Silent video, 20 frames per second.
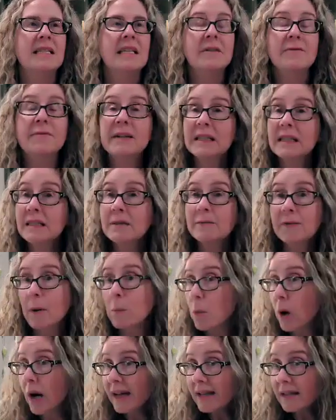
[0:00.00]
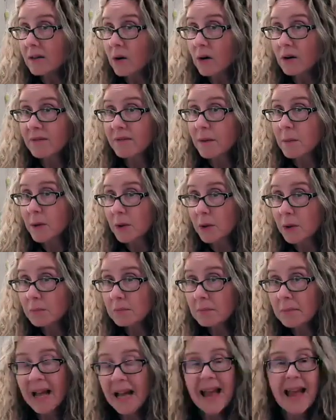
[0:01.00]
Differently from what or from
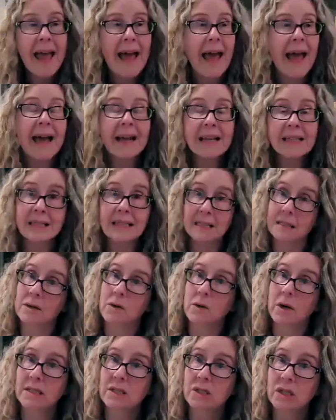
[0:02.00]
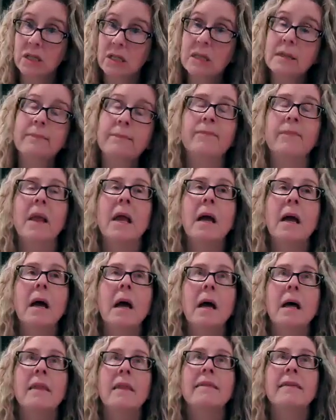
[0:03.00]
whom? Excellent question.
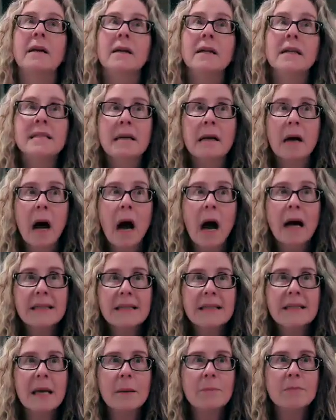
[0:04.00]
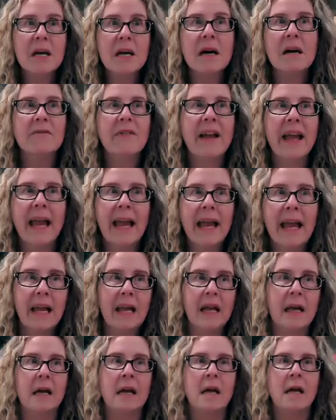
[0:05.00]
There is a concept of
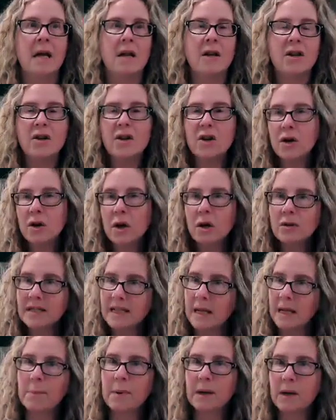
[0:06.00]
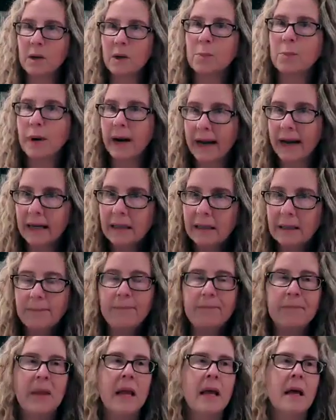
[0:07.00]
a neurotypical
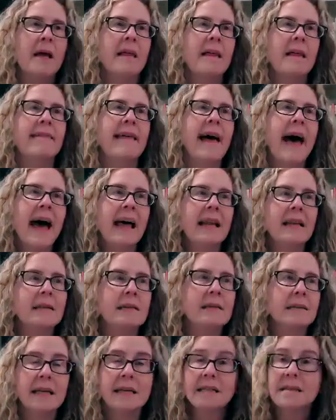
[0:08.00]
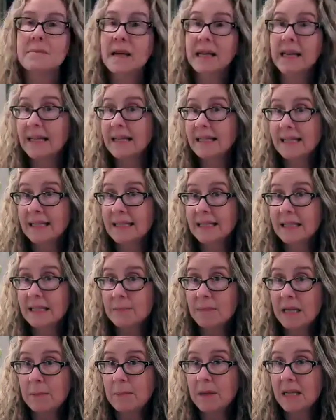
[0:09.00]
brain that doesn't make any sense
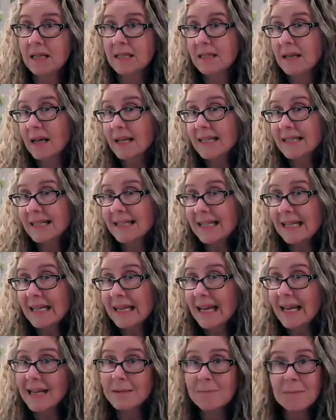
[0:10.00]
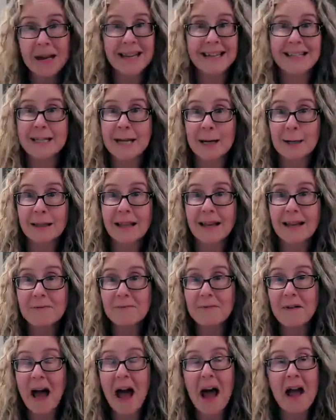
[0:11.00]
to me because honestly, in my entire
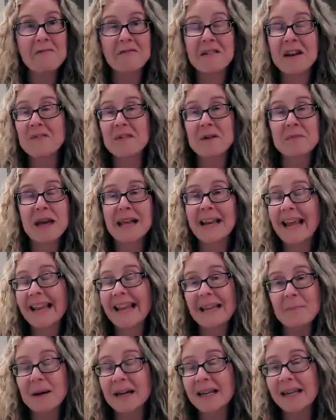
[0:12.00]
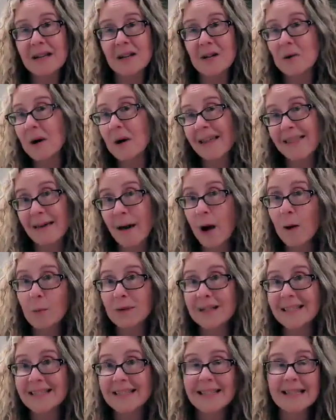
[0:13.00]
life, I've never met anybody who I
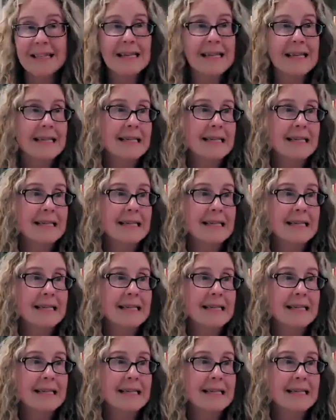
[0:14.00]
thought was